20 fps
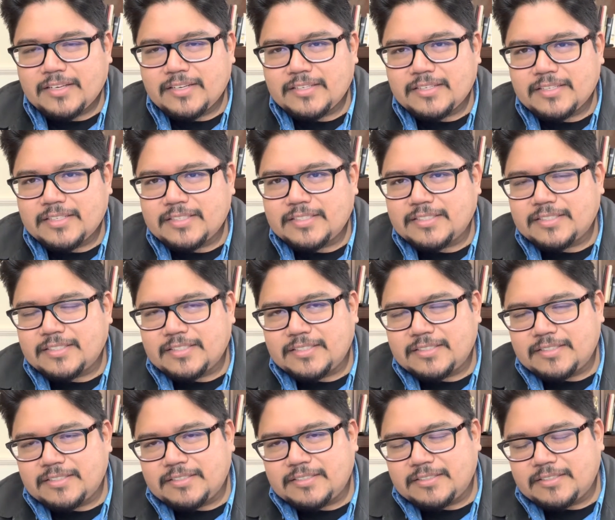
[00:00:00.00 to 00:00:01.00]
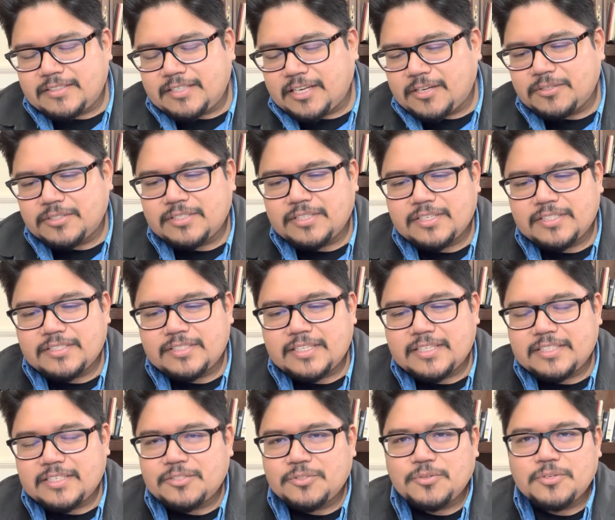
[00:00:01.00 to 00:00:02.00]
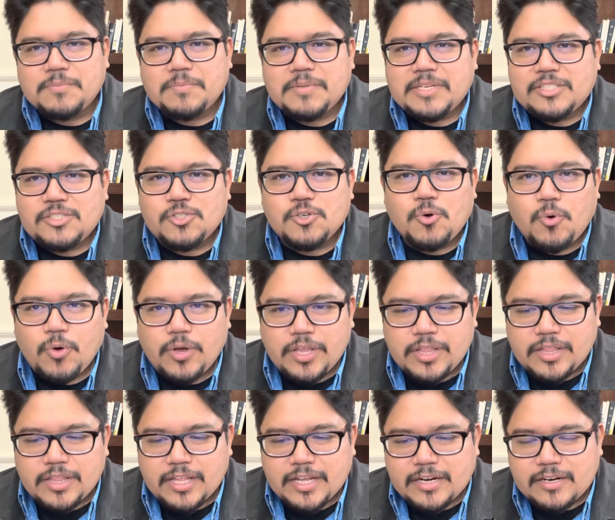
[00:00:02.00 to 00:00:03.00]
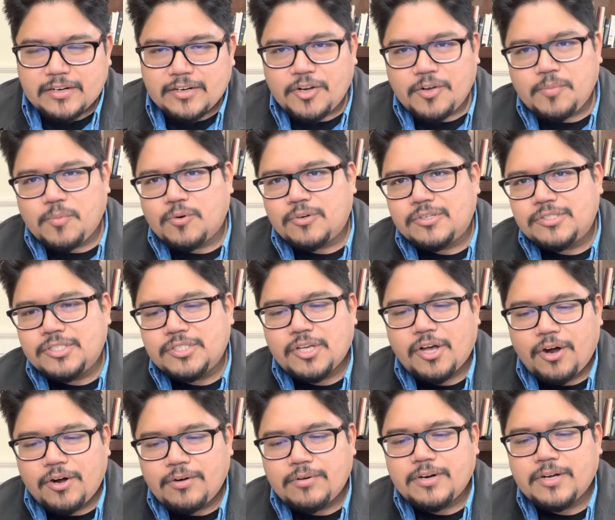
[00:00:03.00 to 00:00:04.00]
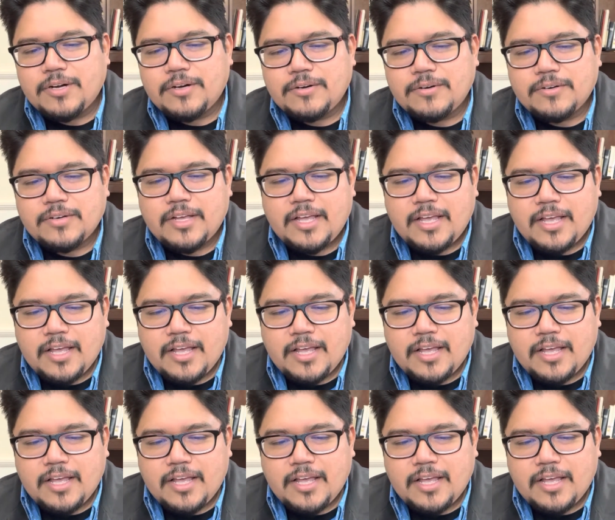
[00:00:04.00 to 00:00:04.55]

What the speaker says: He tells us that there's going to be joy there, no more sorrow.